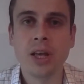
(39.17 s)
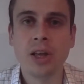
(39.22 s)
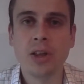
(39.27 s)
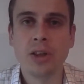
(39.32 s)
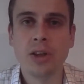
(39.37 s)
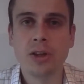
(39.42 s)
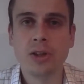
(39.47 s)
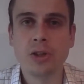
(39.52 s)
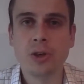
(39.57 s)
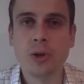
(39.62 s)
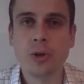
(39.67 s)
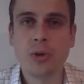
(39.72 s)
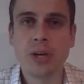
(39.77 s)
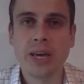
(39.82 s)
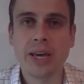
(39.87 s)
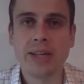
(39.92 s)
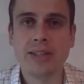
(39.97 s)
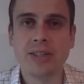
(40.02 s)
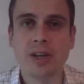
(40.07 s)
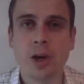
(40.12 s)
The two
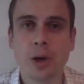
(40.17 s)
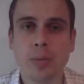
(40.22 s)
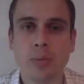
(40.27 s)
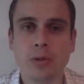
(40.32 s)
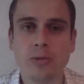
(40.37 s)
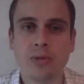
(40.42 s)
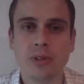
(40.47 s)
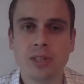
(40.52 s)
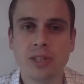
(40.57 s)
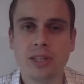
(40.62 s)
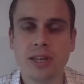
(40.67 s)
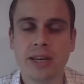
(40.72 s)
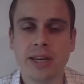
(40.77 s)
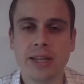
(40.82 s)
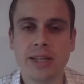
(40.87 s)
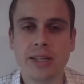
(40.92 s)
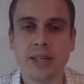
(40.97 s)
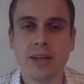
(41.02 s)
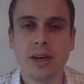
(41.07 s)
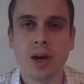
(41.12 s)
key terms for
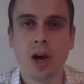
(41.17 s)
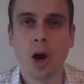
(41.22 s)
today